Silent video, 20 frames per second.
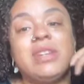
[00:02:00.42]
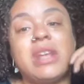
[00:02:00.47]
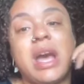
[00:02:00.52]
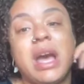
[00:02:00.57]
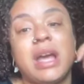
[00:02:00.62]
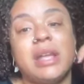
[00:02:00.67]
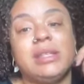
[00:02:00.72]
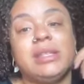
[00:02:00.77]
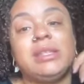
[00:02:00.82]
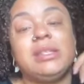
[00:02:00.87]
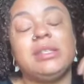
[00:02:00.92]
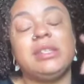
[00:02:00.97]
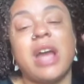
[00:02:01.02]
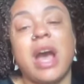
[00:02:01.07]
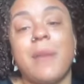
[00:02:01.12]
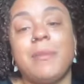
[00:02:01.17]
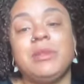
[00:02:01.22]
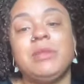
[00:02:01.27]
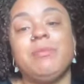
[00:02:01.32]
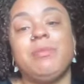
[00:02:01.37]
not
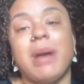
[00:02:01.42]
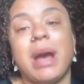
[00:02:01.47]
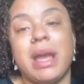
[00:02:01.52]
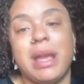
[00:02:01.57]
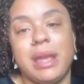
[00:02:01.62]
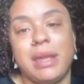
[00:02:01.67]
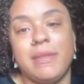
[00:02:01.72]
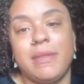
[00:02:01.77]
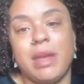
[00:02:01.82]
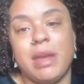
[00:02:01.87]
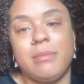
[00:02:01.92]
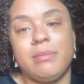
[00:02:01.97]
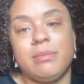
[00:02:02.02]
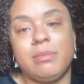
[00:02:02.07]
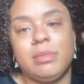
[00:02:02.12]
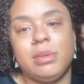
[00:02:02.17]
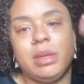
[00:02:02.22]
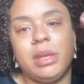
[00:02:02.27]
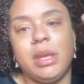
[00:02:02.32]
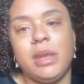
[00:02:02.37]
stopped buying them,
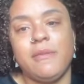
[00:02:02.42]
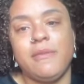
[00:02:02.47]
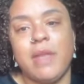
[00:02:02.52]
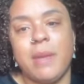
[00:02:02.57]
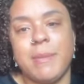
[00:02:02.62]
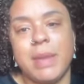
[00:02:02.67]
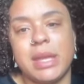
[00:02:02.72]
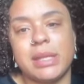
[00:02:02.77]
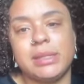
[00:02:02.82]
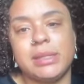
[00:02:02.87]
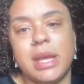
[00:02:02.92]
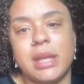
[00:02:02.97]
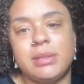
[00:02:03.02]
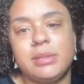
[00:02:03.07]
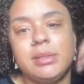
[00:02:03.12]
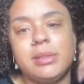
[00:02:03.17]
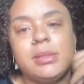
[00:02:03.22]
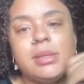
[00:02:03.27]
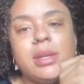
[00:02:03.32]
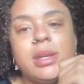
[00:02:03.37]
if that makes
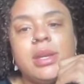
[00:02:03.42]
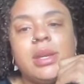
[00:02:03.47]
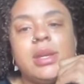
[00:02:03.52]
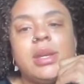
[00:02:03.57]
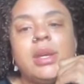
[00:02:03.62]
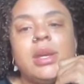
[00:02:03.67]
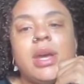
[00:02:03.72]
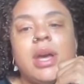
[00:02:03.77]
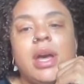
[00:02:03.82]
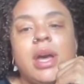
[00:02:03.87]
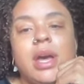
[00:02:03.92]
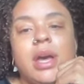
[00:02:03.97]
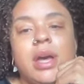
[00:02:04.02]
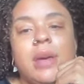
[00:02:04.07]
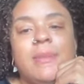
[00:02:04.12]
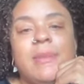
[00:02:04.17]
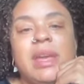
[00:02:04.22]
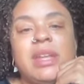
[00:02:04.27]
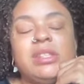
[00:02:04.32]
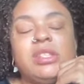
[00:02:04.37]
sense.
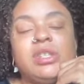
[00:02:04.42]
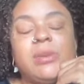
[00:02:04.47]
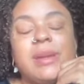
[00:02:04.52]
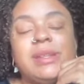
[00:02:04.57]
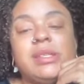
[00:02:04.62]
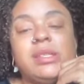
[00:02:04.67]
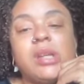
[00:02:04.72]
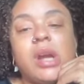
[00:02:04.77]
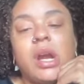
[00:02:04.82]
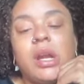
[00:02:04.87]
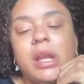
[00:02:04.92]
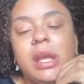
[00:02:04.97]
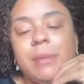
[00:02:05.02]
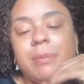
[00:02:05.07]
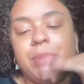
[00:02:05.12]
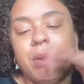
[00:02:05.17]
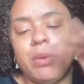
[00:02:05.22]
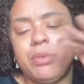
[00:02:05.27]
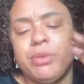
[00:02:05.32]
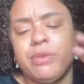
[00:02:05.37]
Um, and so I
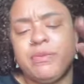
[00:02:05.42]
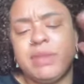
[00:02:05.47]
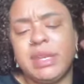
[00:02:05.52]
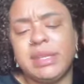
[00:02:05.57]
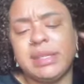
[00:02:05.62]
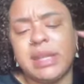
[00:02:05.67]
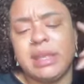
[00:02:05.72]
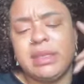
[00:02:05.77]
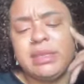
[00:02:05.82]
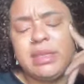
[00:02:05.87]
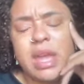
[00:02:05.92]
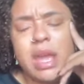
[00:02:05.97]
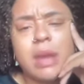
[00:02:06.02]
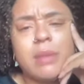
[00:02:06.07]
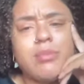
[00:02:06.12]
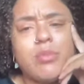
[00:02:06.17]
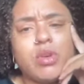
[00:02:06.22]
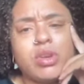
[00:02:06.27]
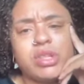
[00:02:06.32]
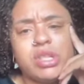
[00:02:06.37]
started both of these, I
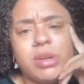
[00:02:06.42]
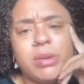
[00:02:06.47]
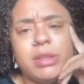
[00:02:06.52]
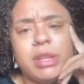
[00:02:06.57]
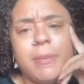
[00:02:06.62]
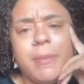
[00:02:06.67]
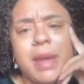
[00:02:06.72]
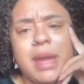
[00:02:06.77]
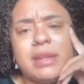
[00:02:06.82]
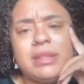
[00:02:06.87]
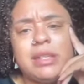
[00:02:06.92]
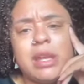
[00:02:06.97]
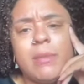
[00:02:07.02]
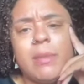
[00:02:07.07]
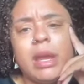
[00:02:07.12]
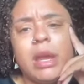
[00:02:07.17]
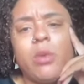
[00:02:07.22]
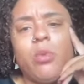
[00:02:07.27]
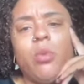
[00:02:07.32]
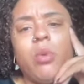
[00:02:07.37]
think more so in the
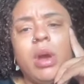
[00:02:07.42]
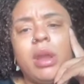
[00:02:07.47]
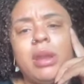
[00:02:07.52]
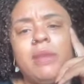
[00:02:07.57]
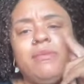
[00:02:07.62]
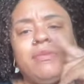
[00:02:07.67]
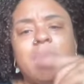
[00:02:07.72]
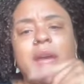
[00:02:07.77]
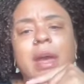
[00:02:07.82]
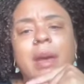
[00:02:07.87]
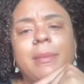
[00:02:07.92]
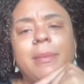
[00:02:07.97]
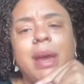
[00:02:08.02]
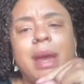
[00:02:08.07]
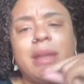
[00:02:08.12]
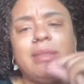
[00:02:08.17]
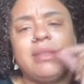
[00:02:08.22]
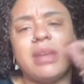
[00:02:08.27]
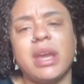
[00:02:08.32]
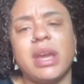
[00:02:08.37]
pandemic. One of them,
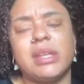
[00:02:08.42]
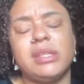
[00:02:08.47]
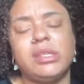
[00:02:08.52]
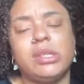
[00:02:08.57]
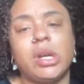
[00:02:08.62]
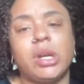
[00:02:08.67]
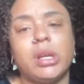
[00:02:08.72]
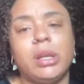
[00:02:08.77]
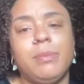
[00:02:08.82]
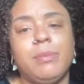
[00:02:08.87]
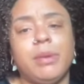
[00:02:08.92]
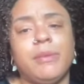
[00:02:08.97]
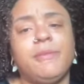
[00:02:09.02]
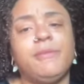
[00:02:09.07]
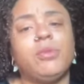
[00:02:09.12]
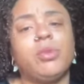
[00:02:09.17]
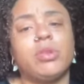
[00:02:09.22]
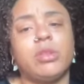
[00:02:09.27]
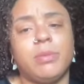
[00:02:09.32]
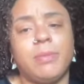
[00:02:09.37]
I think I started
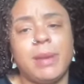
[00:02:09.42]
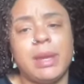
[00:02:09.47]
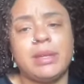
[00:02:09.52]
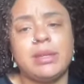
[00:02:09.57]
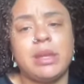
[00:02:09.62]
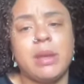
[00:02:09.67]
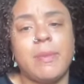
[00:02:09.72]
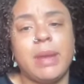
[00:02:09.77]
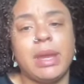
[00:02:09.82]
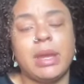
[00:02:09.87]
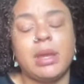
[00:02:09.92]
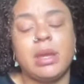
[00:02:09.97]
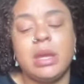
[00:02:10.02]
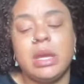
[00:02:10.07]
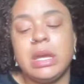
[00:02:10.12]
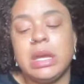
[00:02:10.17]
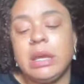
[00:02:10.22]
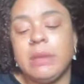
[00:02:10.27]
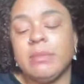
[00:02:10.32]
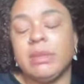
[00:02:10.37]
before the pandemic,
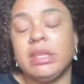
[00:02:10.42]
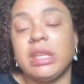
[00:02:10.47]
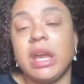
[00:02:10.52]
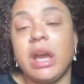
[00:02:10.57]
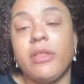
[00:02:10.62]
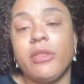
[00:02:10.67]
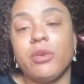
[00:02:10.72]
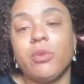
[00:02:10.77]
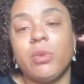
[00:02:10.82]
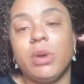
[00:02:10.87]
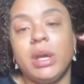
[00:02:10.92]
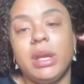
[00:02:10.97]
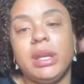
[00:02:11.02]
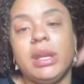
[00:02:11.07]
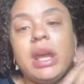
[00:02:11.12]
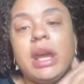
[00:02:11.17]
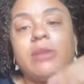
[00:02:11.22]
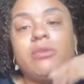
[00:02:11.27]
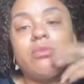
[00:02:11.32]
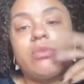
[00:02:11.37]
but the other
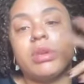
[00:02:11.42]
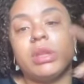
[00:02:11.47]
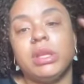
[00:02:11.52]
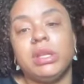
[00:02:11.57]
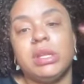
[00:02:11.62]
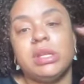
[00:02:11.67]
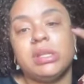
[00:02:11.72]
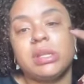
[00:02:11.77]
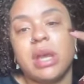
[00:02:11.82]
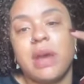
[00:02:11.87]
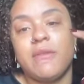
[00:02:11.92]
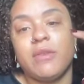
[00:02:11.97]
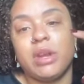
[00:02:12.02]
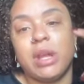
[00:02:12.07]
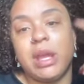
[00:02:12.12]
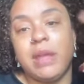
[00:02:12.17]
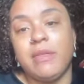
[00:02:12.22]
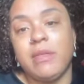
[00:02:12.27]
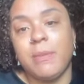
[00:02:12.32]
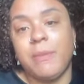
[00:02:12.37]
one I really discovered
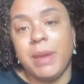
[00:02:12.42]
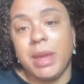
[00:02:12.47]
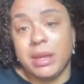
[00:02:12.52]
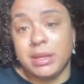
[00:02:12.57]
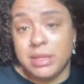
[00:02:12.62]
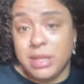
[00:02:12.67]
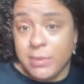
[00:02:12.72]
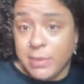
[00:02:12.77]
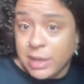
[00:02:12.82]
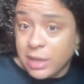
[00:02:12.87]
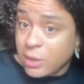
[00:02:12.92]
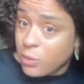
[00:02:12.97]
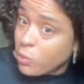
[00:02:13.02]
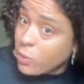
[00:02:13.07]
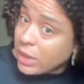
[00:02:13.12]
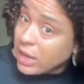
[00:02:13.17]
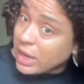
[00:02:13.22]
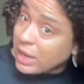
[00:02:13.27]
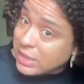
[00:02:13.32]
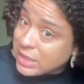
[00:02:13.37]
in the pandemic
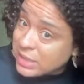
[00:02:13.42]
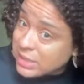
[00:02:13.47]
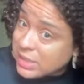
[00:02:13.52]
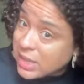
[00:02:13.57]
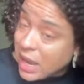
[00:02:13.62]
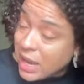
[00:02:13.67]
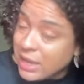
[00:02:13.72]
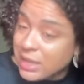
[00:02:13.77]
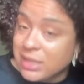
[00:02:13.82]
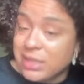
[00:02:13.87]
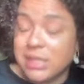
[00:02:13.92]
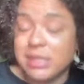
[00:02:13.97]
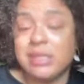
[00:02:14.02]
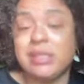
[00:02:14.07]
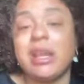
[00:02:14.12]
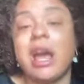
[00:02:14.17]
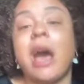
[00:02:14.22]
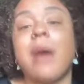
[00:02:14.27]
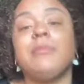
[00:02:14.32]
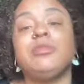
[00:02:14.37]
when I decided to
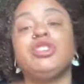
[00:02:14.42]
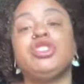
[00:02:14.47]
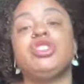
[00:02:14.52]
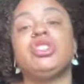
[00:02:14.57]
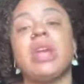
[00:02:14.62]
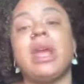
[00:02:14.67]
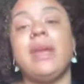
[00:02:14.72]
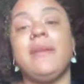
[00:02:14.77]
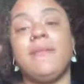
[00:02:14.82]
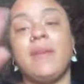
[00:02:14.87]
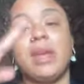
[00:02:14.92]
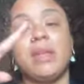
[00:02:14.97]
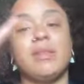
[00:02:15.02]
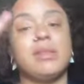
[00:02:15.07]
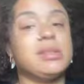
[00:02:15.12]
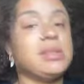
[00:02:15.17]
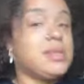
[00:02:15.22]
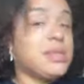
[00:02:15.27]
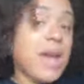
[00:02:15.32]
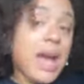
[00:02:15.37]
stop shaving
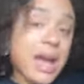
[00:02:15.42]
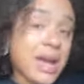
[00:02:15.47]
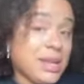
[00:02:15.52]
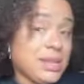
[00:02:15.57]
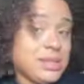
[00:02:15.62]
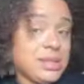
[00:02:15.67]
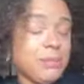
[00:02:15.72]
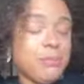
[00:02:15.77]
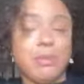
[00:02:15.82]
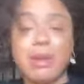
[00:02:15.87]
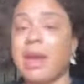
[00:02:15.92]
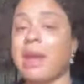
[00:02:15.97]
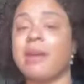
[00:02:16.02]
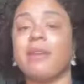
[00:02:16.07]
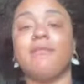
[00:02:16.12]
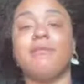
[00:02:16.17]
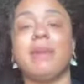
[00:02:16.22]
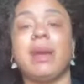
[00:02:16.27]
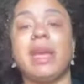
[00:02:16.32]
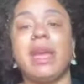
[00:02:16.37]
the sides and
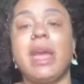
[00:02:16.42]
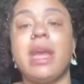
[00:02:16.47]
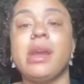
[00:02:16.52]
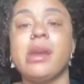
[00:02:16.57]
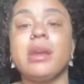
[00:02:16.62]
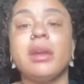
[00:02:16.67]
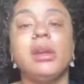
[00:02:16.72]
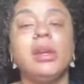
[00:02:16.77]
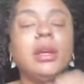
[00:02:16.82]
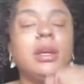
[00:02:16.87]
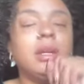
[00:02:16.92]
back of my hair